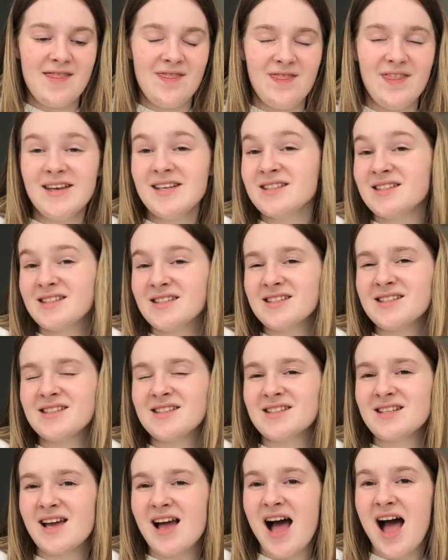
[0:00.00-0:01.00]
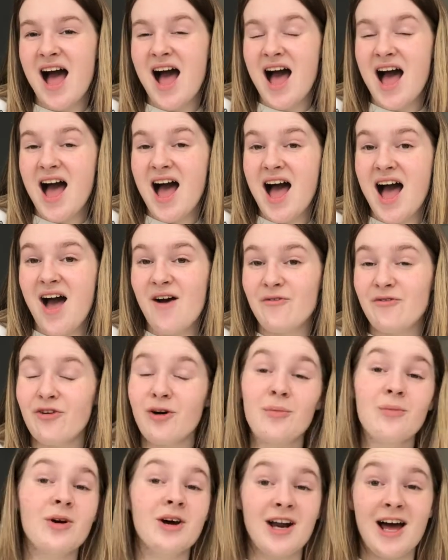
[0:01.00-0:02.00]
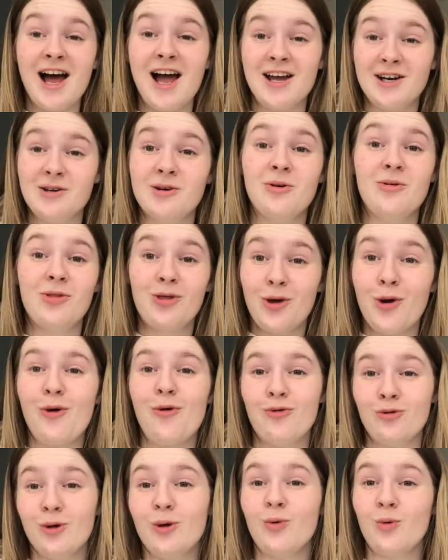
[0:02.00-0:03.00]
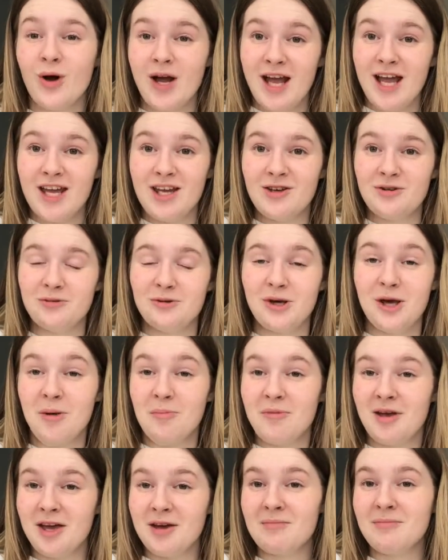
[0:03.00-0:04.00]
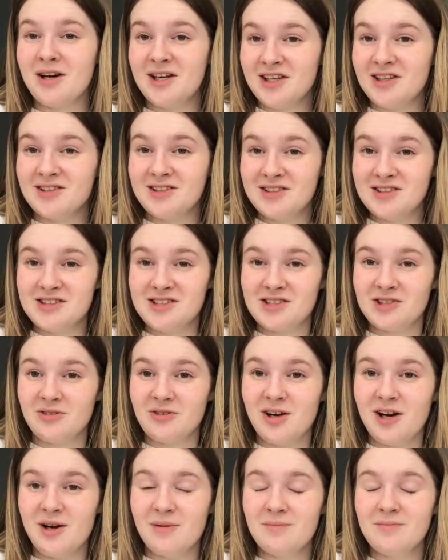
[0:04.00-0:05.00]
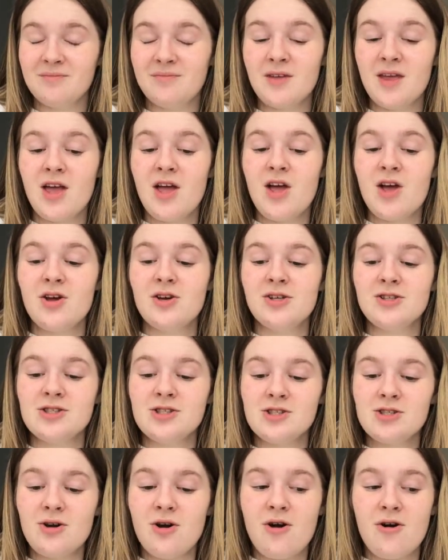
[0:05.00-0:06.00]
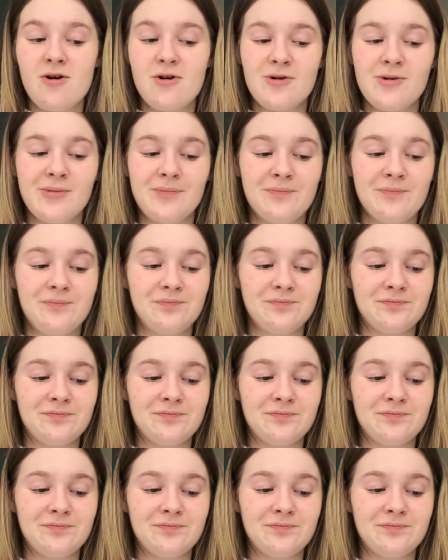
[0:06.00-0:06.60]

this is, from what I know, the only way you can make money on Instagram. So